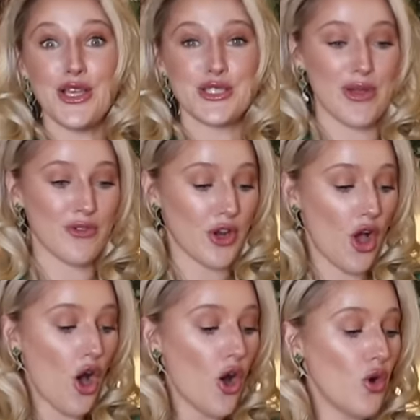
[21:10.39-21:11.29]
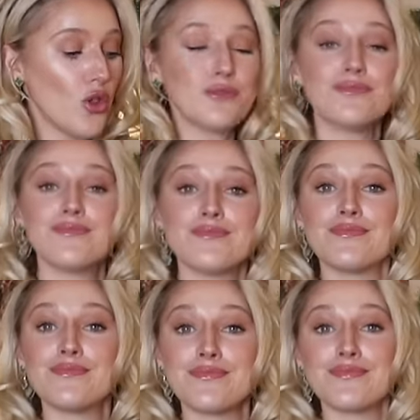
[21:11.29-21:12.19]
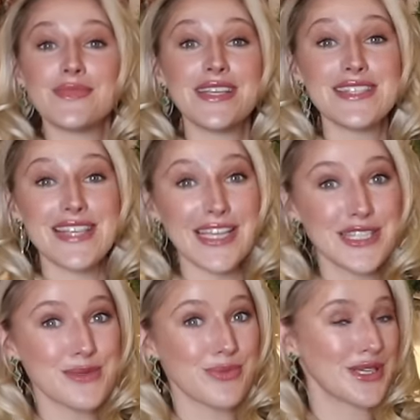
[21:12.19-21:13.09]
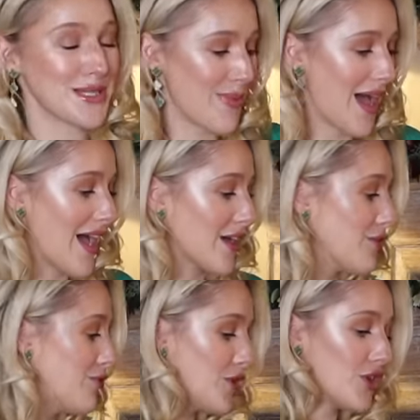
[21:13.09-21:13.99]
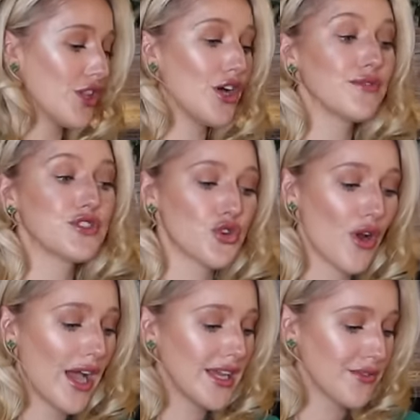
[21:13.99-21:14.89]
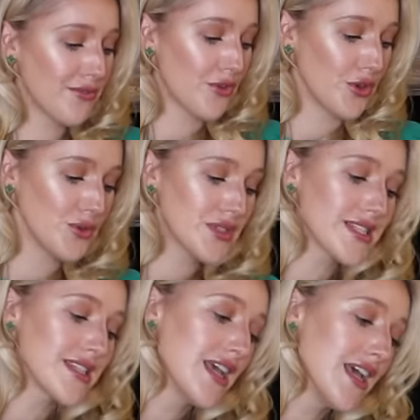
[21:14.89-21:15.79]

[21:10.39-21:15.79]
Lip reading: So I've got a whole Sainsbury's bag full of dried fruits.